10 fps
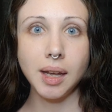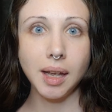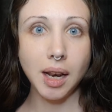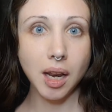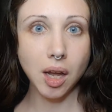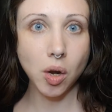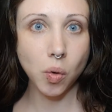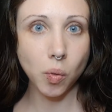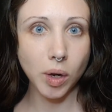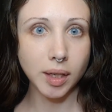
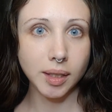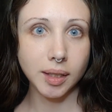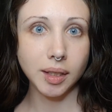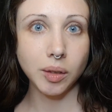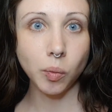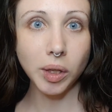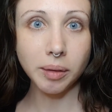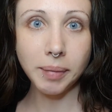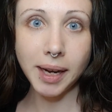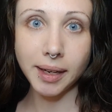Hello, and
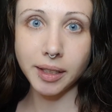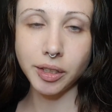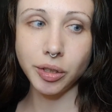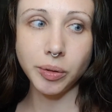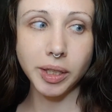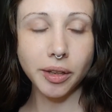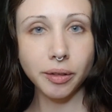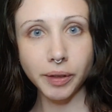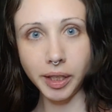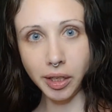welcome back to
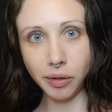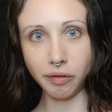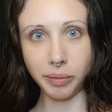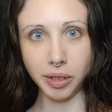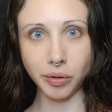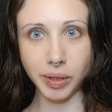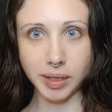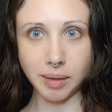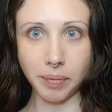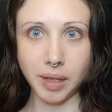another video of me doing
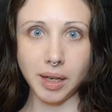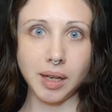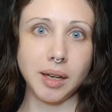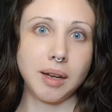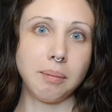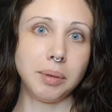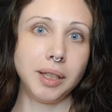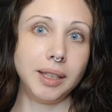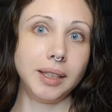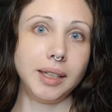something
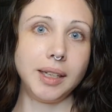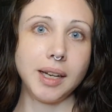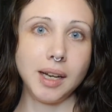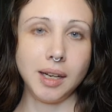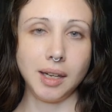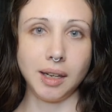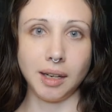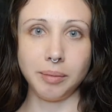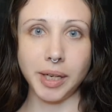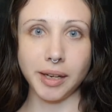completely
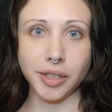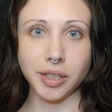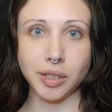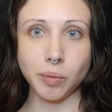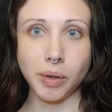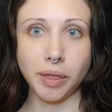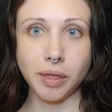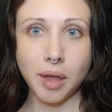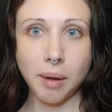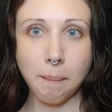obnoxious
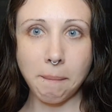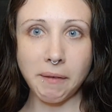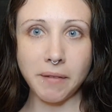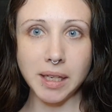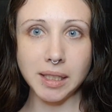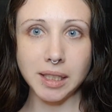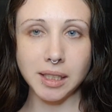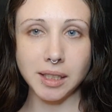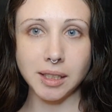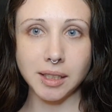with my
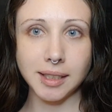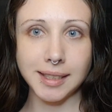face.